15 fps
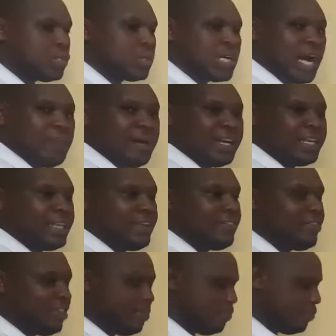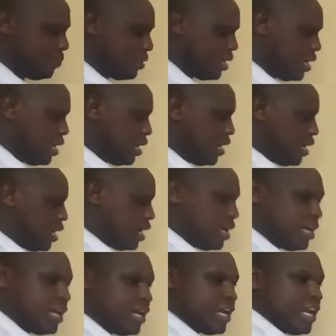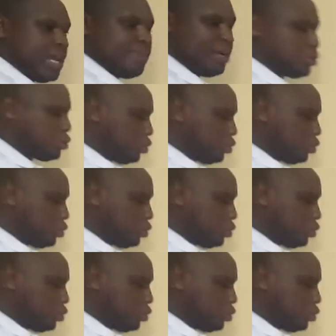to come and give them. Number